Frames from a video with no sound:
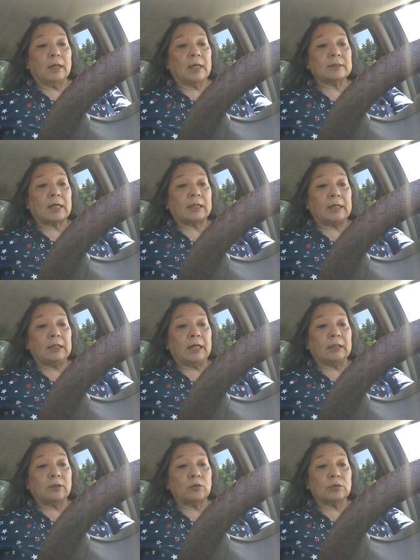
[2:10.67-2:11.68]
Yes, I need to
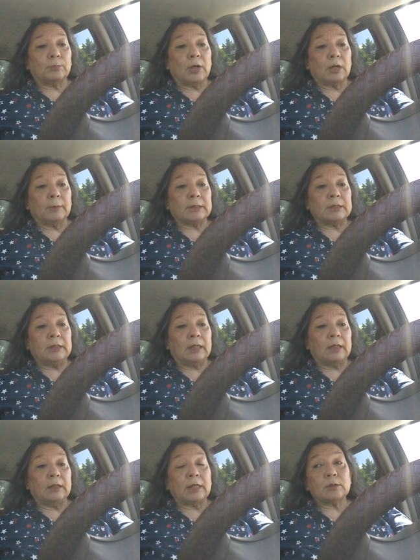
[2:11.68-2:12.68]
get those apartments
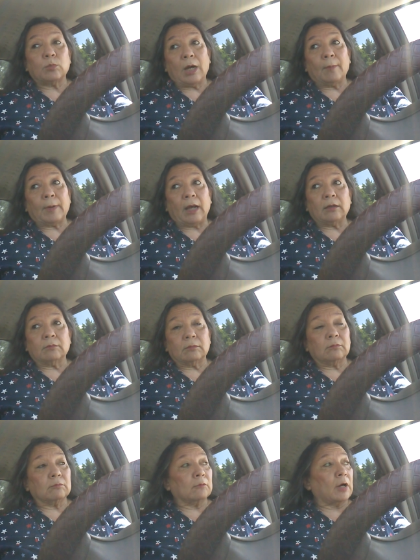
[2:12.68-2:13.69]
done. That's why I'm out
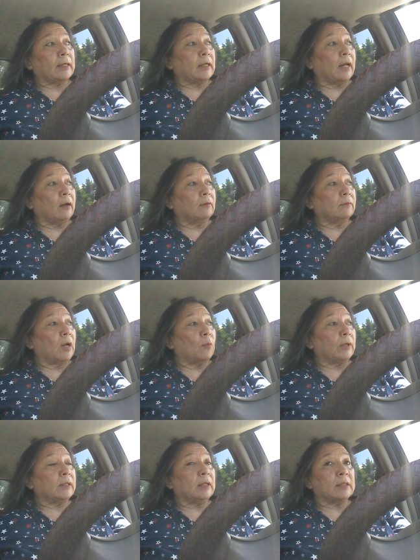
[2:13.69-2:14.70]
right now. I
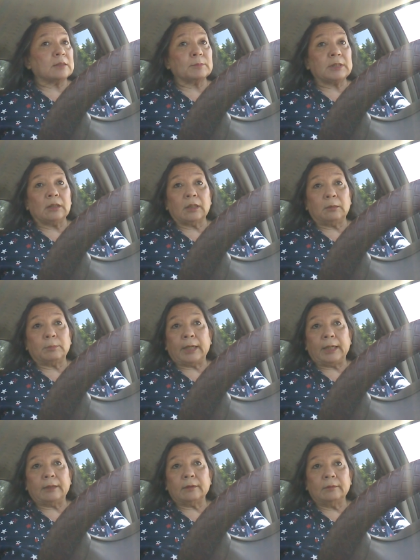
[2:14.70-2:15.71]
went to get some ceiling
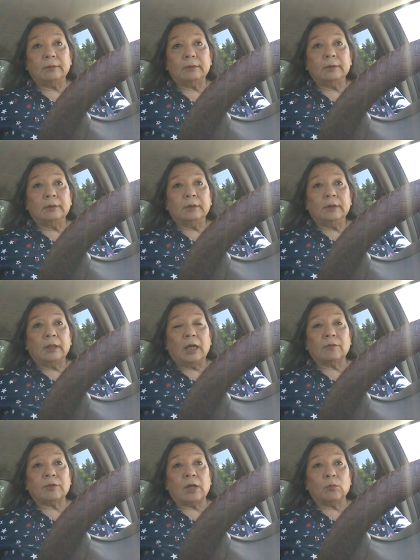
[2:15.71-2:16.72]
paint.
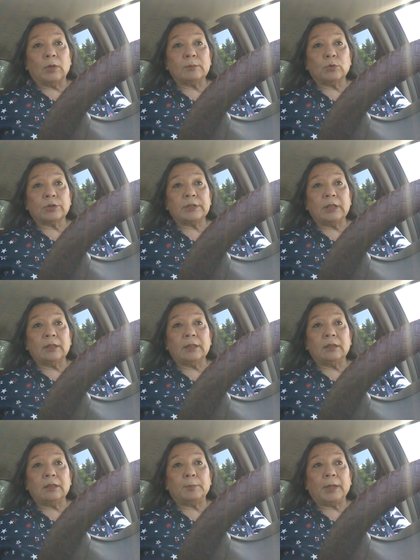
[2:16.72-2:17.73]
I've got one more
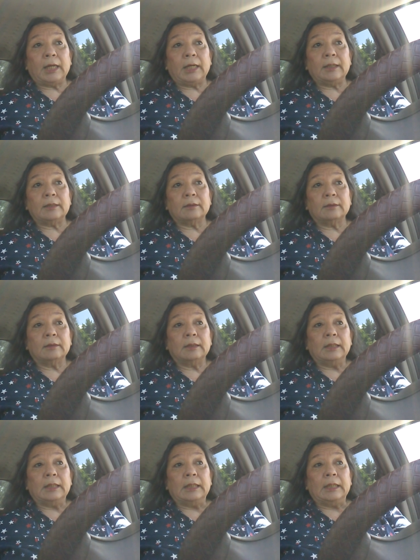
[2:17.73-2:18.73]
ceiling to paint
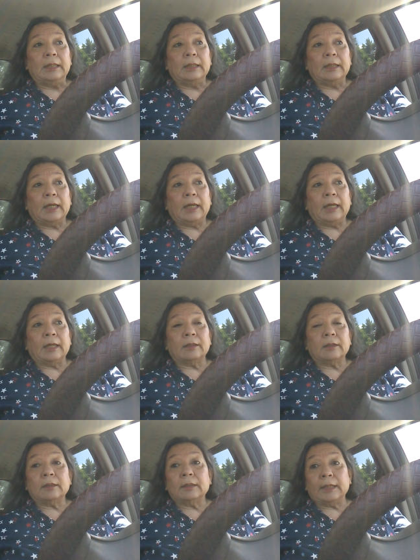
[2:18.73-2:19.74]

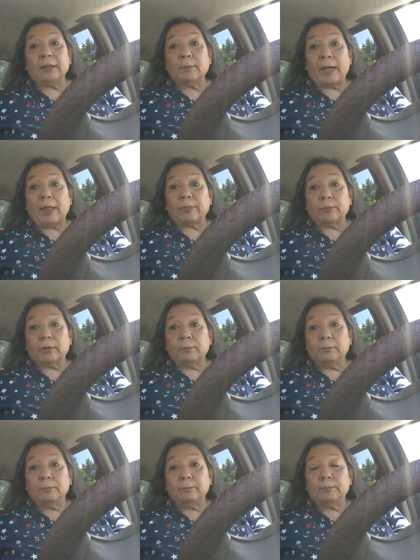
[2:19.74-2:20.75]
and clean the bathroom.